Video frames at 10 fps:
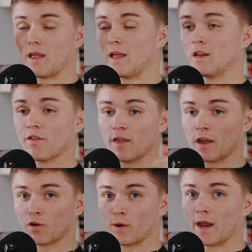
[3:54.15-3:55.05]

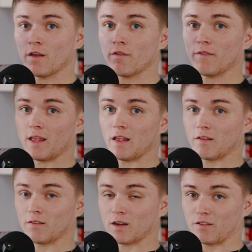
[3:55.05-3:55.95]
anything creative
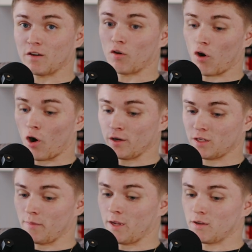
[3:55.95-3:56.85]
is considered art
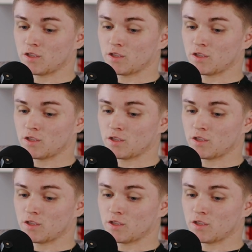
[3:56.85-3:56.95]
to me.